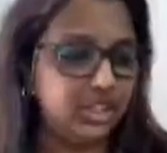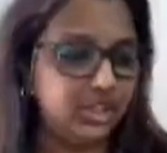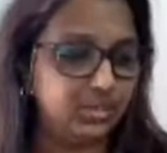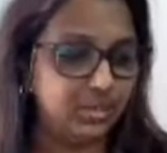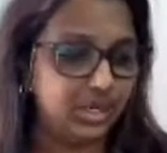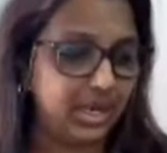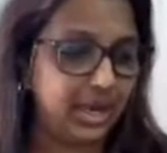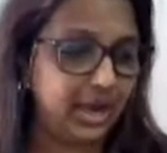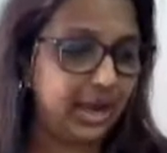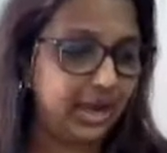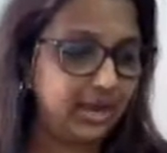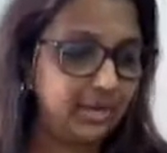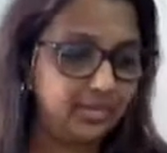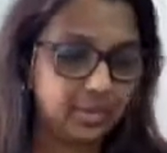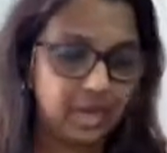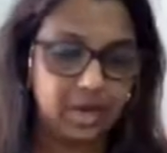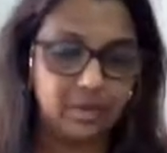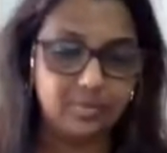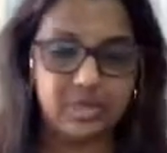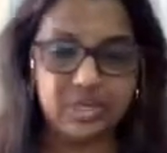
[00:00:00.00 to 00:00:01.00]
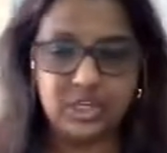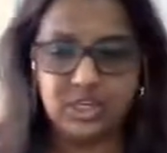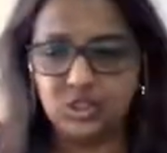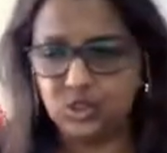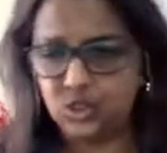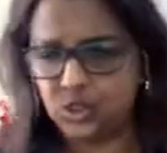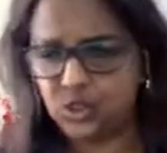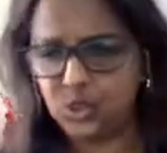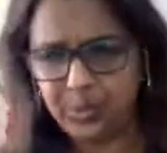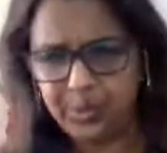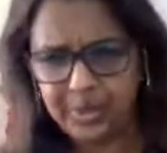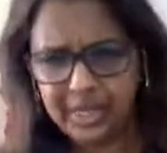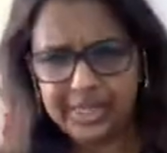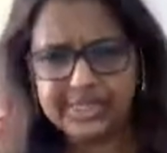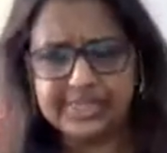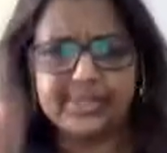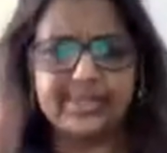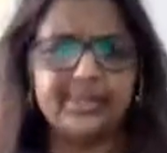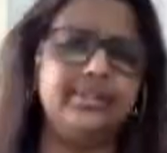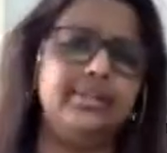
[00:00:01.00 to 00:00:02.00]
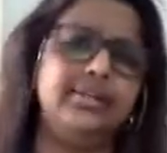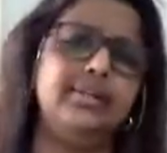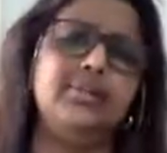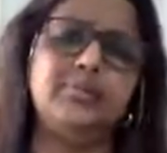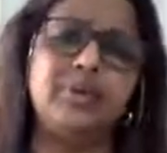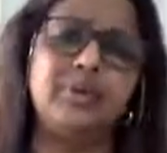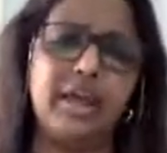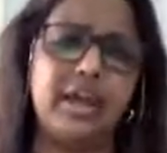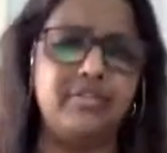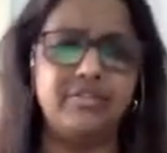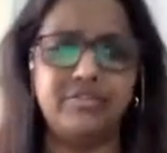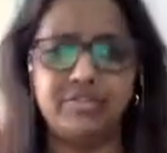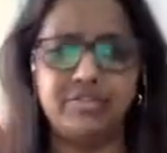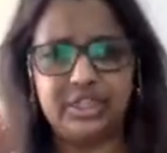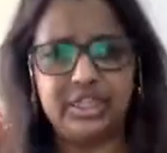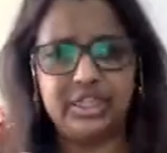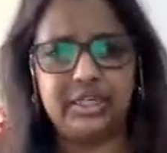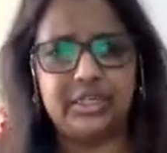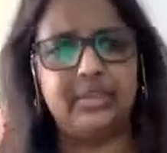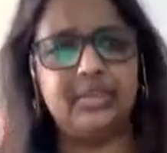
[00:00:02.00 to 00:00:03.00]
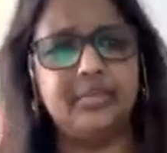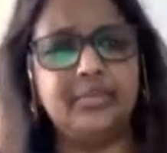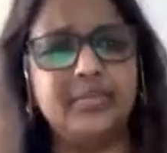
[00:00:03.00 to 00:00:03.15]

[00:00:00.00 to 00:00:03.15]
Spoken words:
be hyped, be super excited about everything.